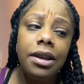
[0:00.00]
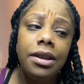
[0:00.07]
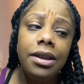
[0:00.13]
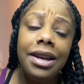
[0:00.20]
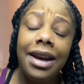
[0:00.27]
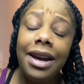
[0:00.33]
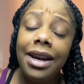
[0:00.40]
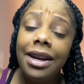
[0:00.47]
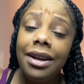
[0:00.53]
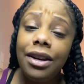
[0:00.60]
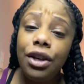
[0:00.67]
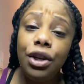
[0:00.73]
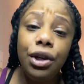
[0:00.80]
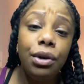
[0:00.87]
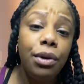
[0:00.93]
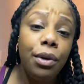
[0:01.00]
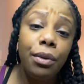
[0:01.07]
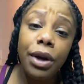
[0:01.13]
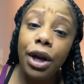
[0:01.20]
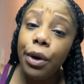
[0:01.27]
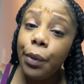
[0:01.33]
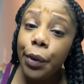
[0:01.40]
that you don't
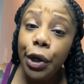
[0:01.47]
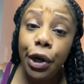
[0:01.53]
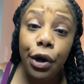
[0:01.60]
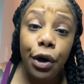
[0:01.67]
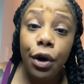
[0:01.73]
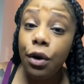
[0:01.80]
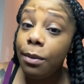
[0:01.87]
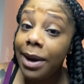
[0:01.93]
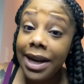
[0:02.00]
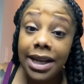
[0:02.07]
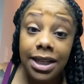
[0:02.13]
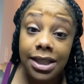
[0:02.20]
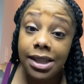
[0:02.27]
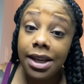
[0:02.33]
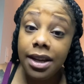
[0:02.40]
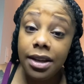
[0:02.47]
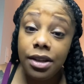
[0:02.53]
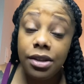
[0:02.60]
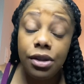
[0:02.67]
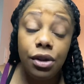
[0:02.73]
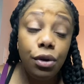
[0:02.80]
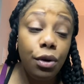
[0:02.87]
care what nobody
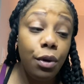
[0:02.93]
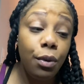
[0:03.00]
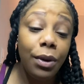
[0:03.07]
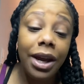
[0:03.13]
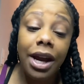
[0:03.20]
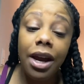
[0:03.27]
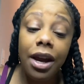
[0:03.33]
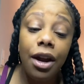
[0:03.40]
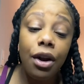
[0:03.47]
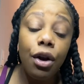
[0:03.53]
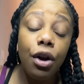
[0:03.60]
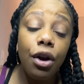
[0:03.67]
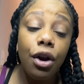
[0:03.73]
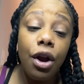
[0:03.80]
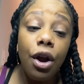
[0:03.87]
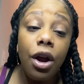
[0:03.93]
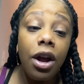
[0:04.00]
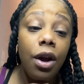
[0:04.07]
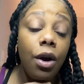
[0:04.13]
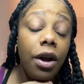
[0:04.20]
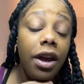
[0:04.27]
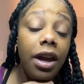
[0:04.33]
says. You don't care
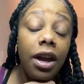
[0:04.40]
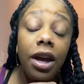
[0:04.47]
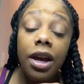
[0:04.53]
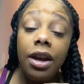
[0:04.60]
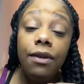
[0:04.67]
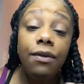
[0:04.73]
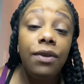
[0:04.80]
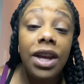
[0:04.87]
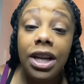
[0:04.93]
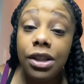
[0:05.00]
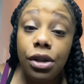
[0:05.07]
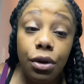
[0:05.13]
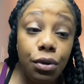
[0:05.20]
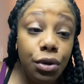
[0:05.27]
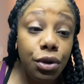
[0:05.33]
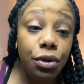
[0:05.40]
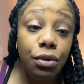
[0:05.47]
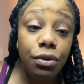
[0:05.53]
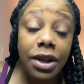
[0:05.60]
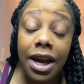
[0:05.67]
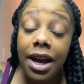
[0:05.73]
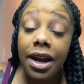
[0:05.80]
if they told you
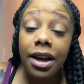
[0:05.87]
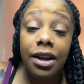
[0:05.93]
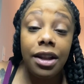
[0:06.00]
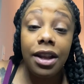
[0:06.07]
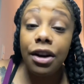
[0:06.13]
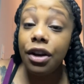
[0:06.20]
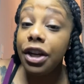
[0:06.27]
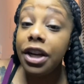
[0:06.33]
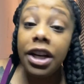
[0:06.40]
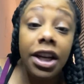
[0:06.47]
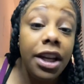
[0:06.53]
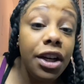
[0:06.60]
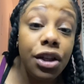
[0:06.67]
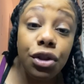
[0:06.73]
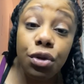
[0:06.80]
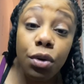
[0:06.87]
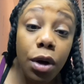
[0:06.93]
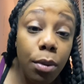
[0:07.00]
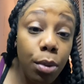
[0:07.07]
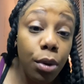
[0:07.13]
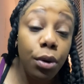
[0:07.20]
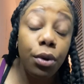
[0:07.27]
that they're going to get in
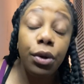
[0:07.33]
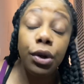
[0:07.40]
trouble.